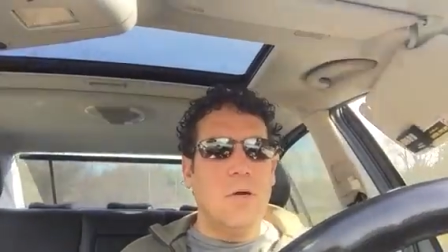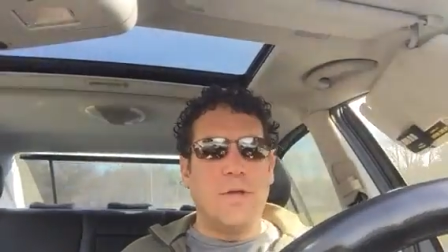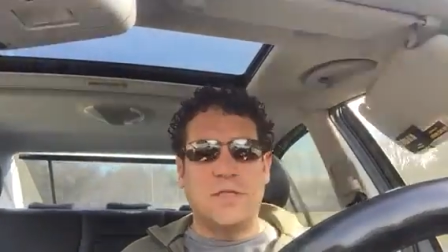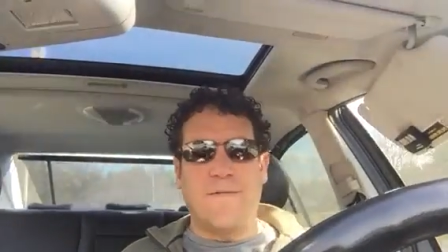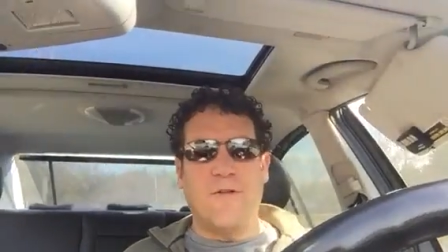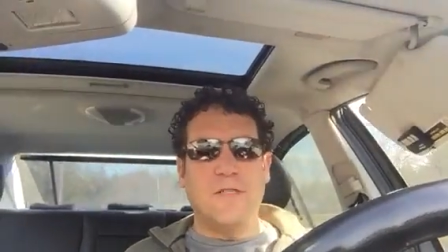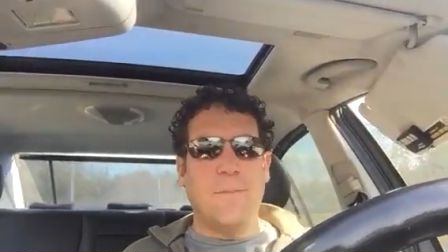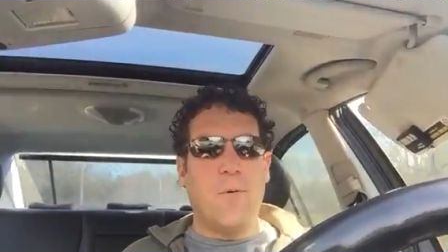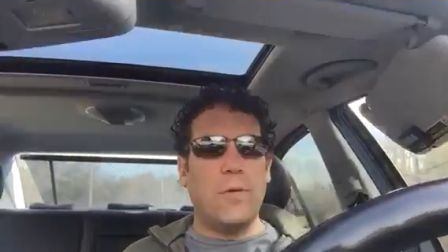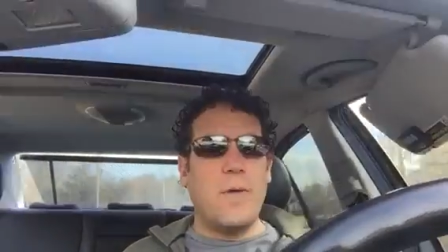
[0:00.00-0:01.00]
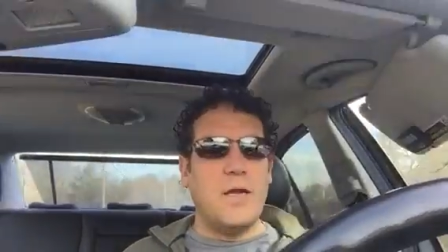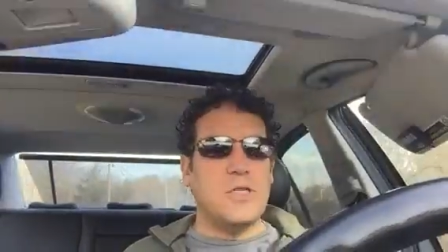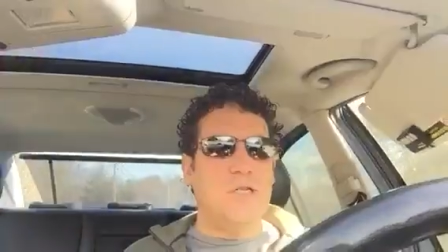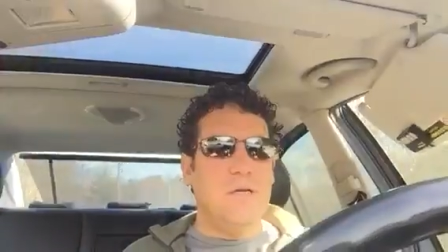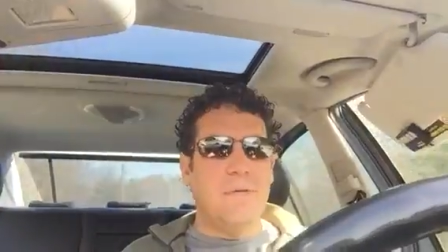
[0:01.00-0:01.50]
this full support running
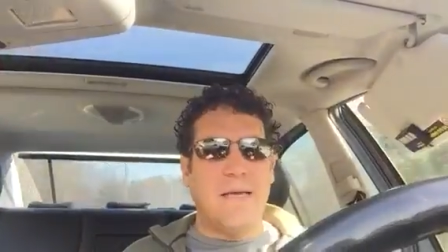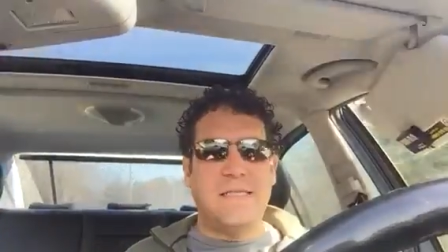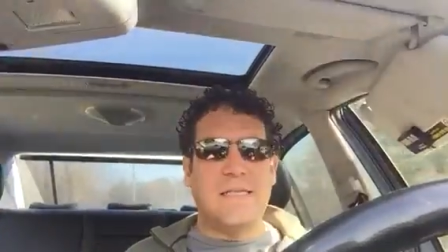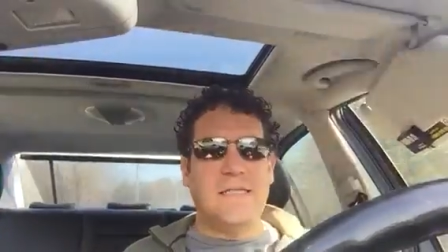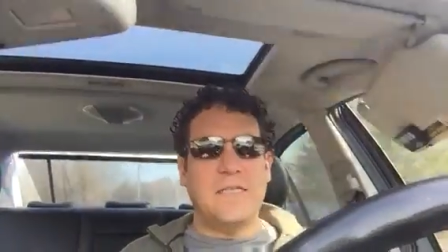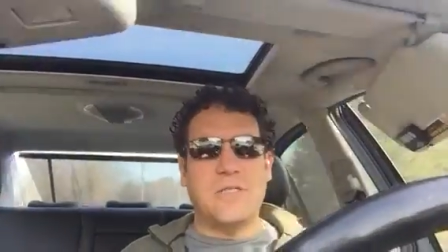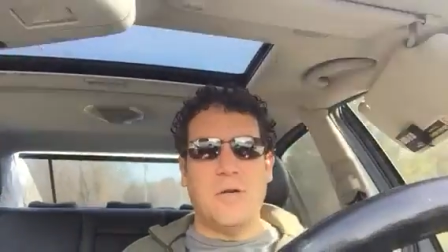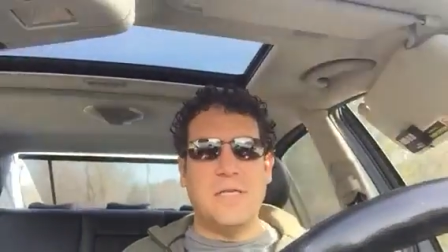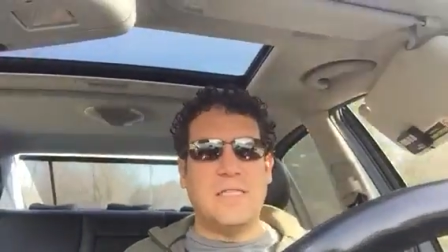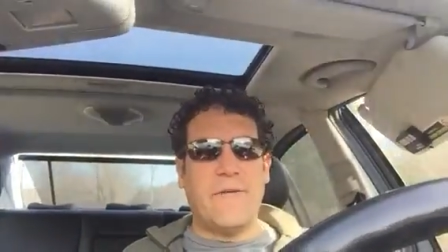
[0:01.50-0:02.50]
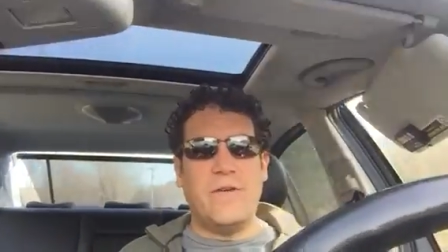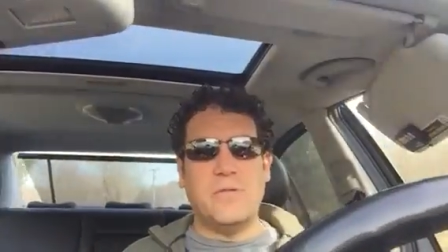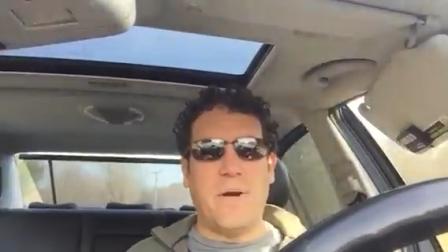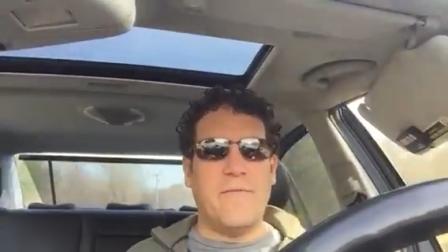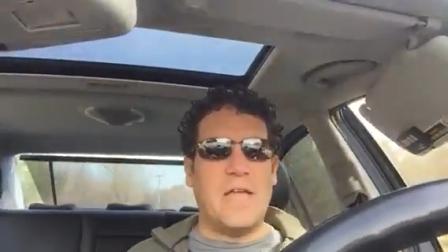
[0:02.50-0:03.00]
shoe, late 60s, early
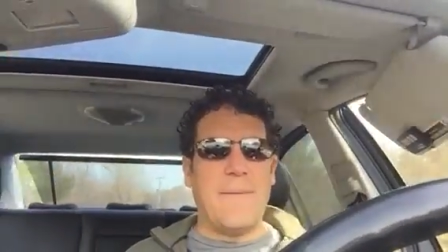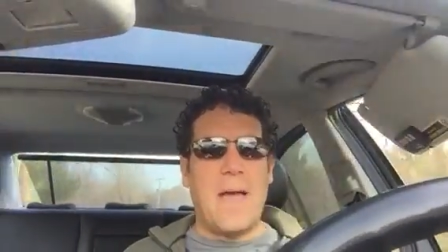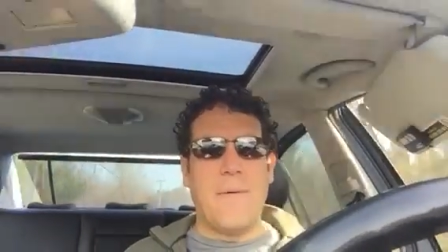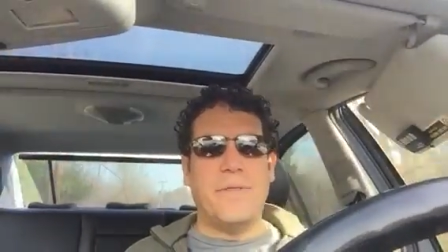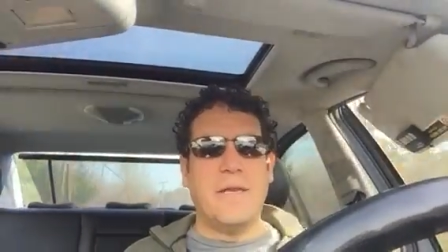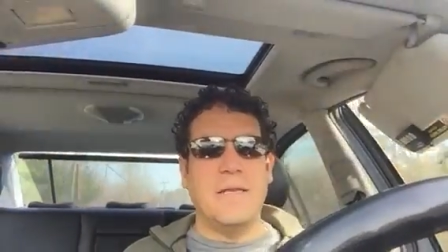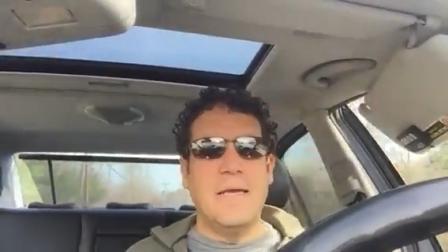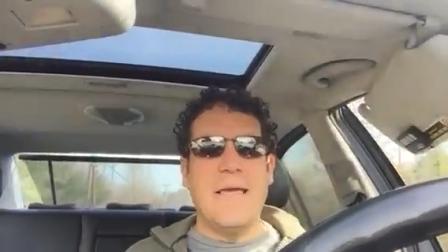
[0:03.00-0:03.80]
70s, whenever they came out with it,